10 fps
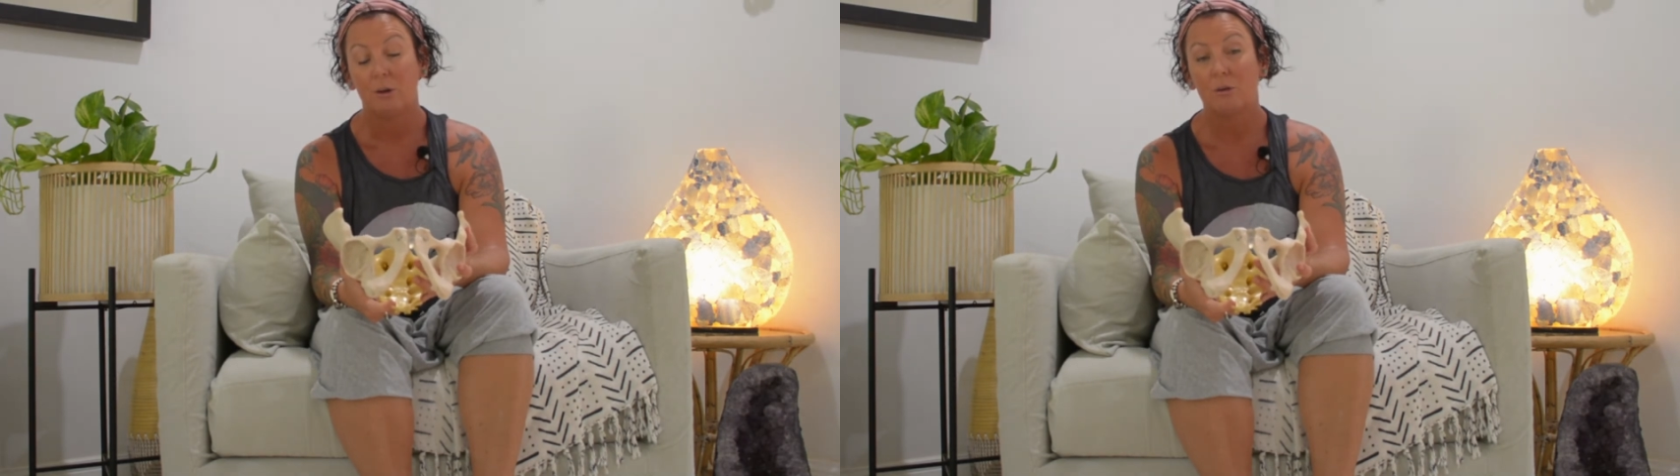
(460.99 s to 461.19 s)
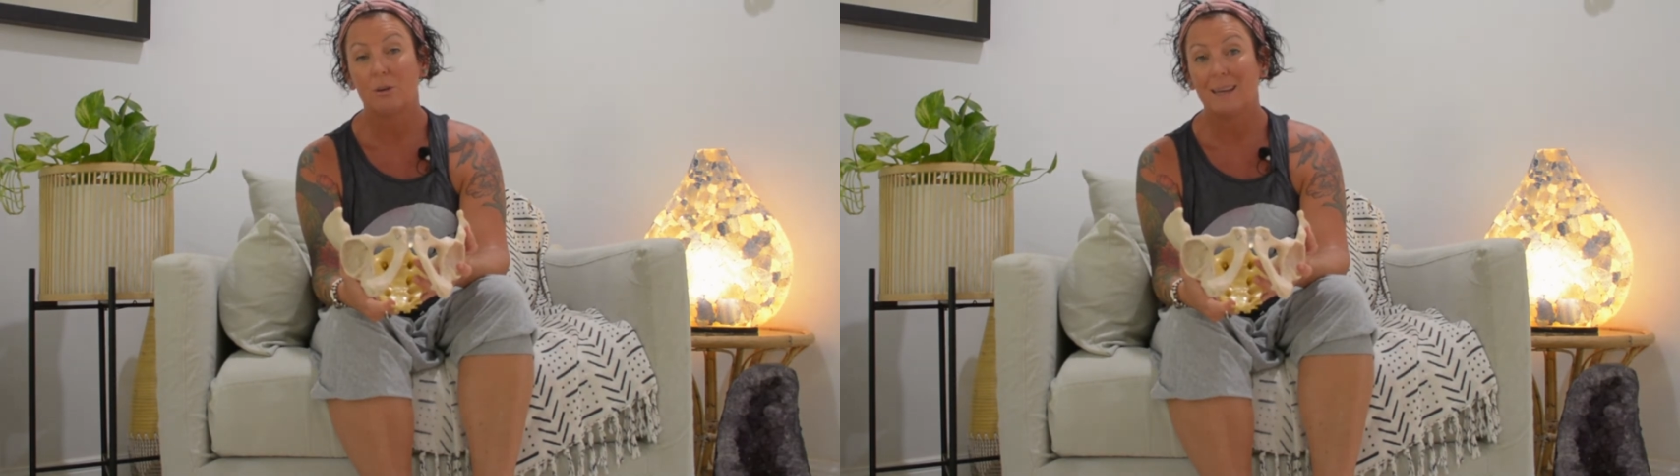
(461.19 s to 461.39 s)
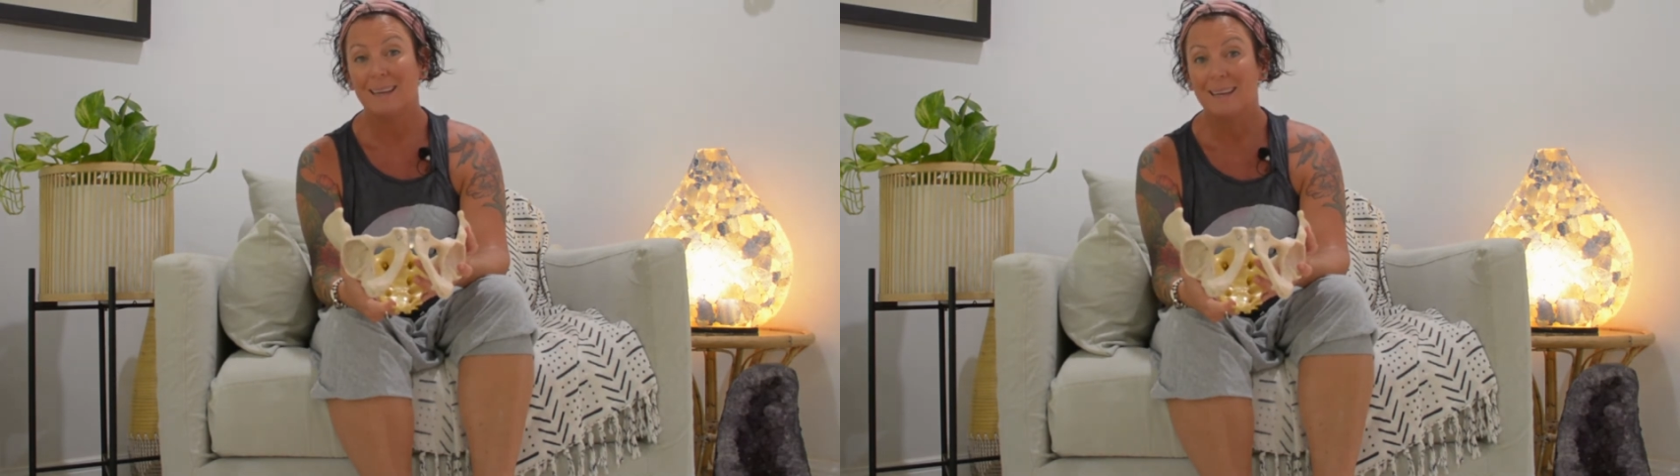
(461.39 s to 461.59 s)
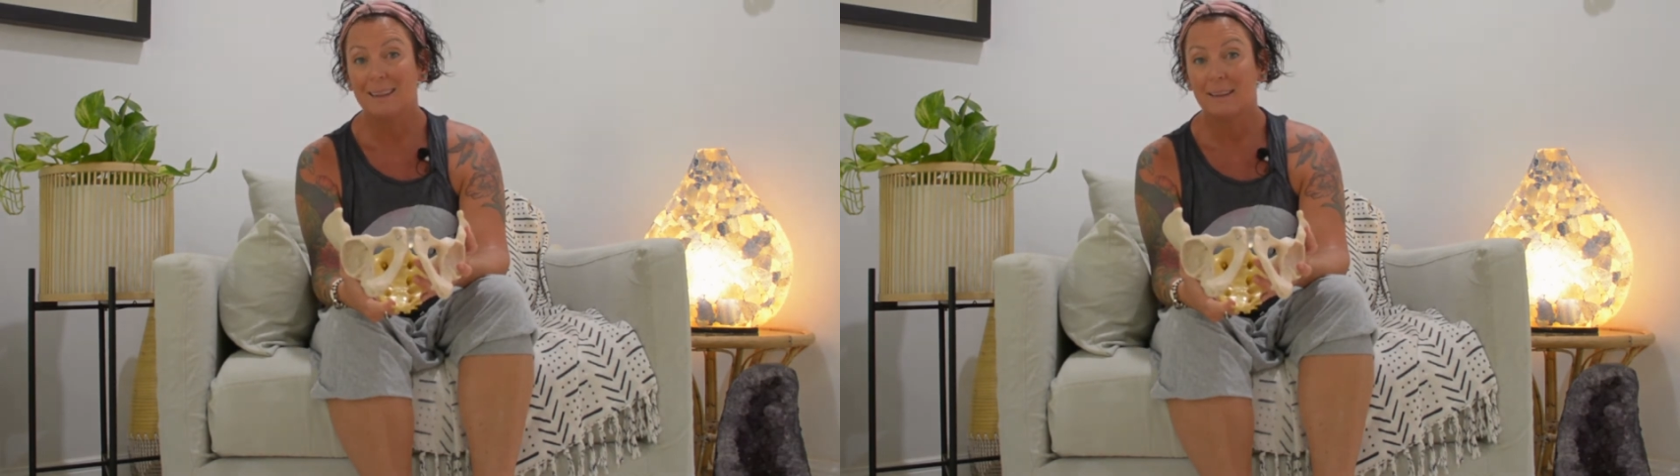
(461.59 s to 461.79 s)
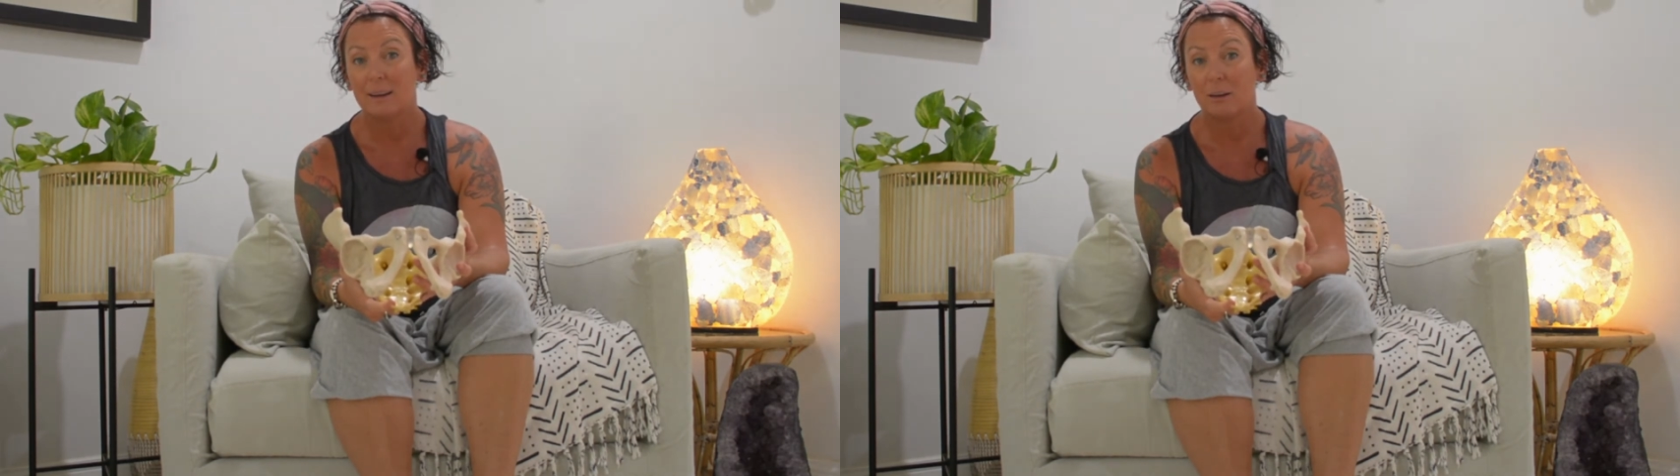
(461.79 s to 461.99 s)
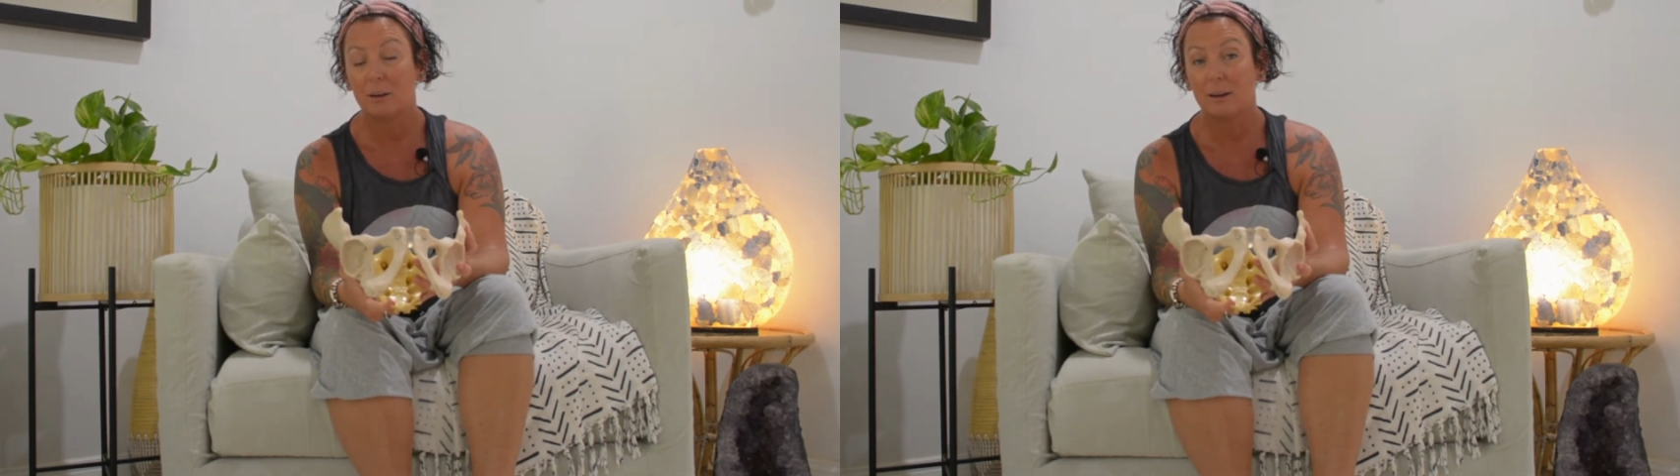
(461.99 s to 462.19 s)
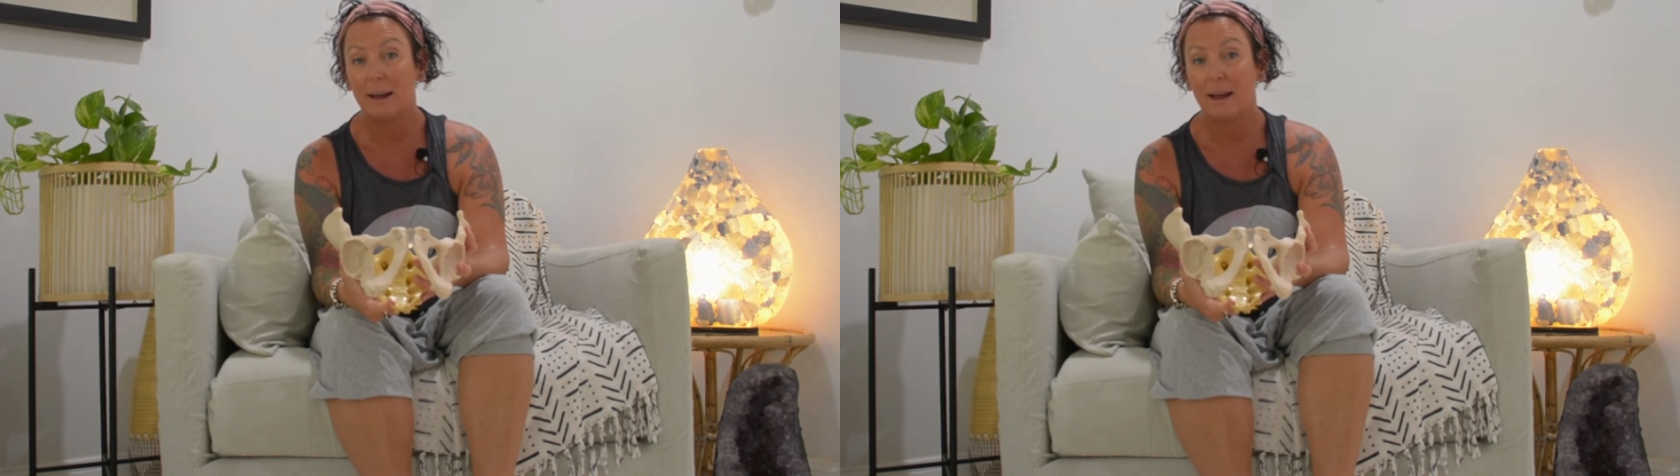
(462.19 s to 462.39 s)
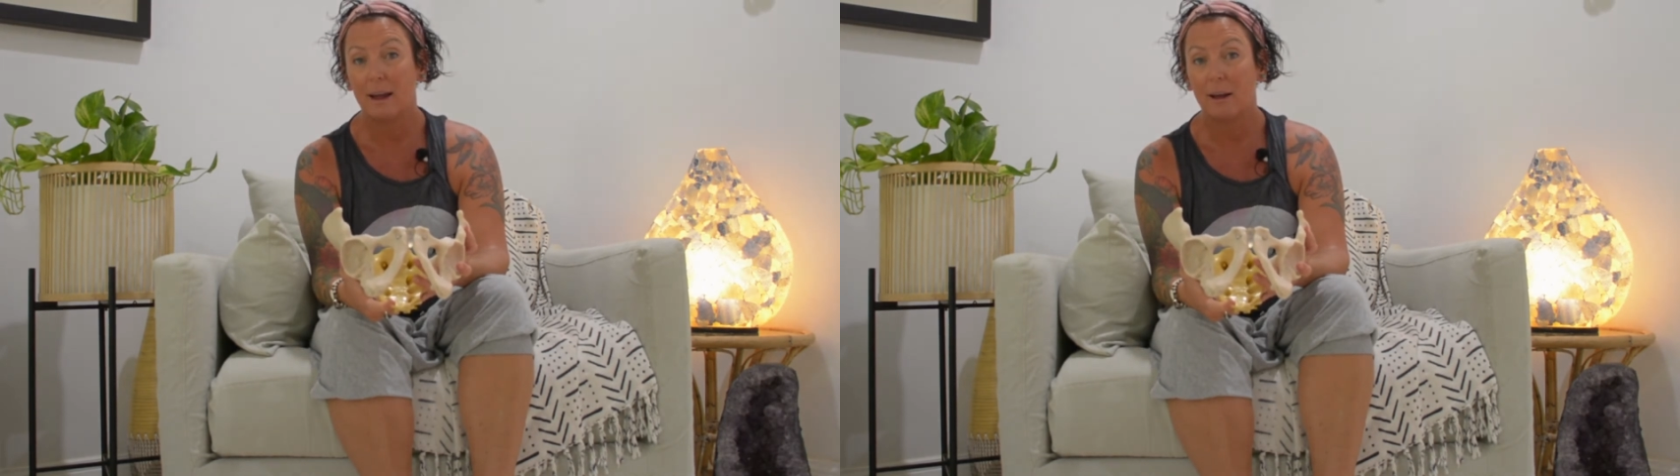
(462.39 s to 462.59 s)
you're either going to
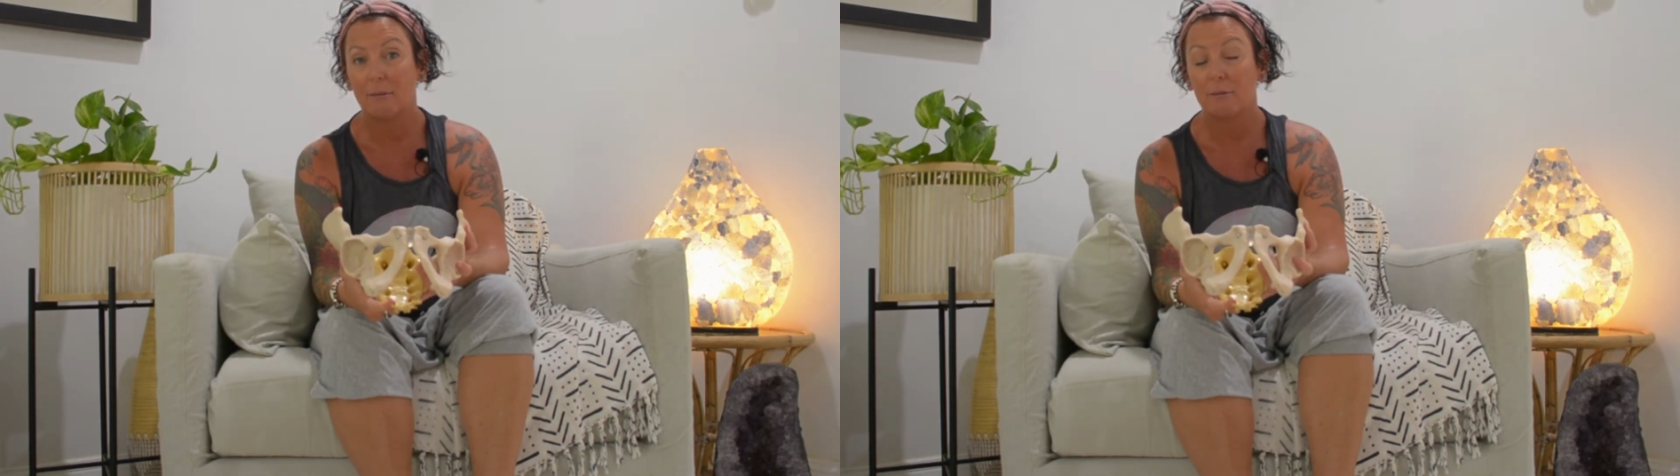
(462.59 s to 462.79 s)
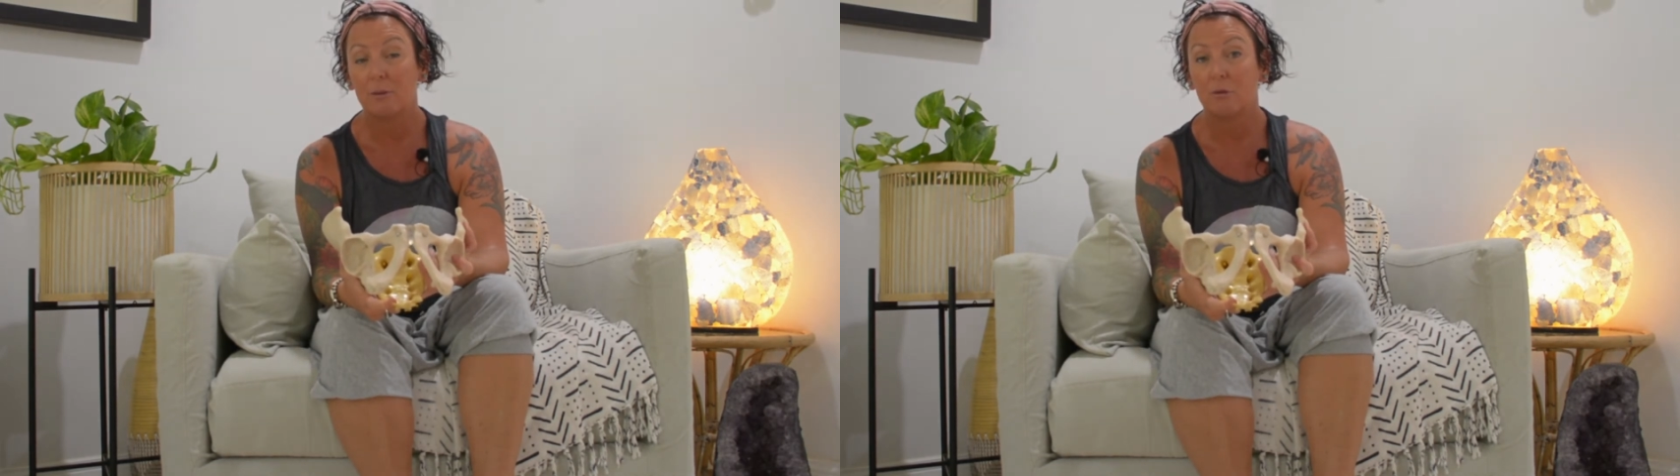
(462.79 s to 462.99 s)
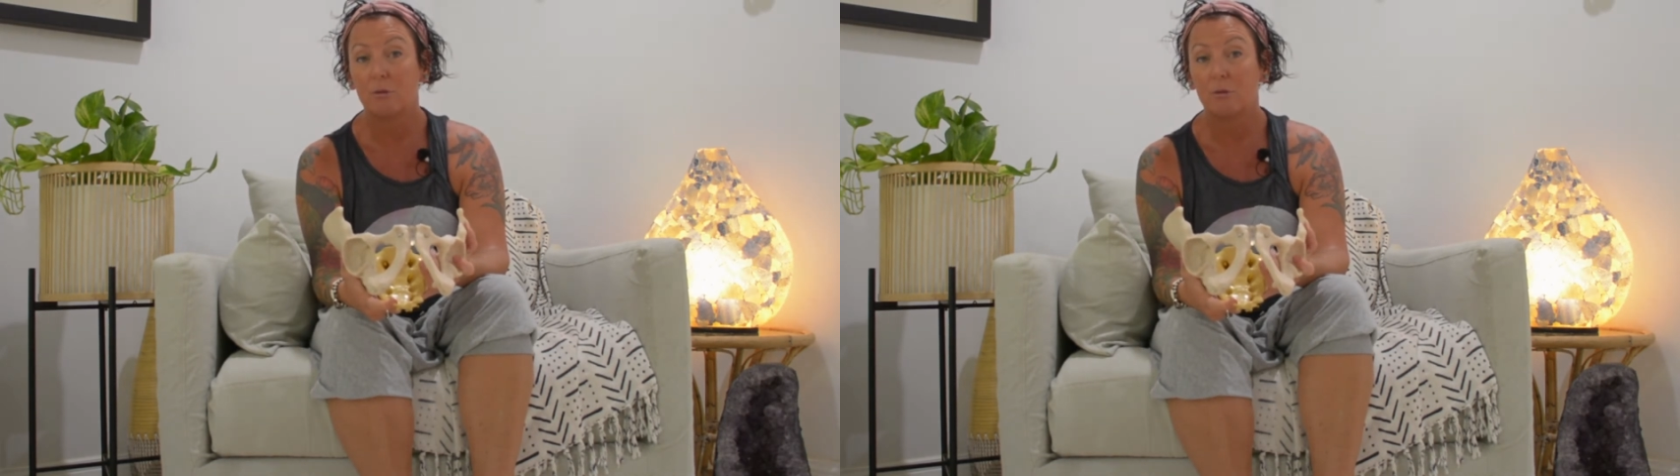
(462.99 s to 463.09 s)
have